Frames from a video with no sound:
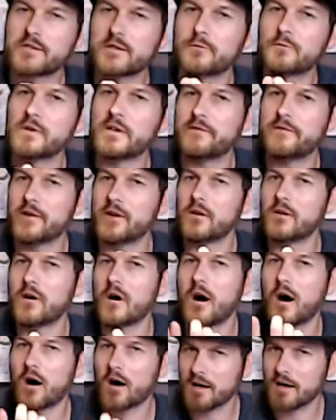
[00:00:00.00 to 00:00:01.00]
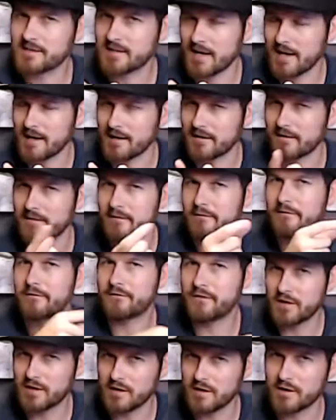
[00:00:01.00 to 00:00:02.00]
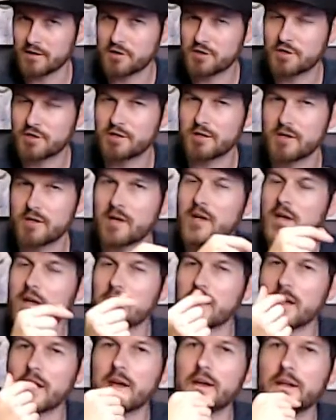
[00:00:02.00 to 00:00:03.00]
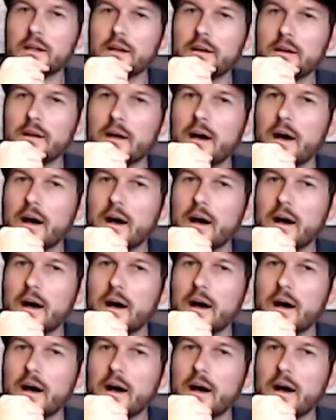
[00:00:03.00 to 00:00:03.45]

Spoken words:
a refill hogshead finished in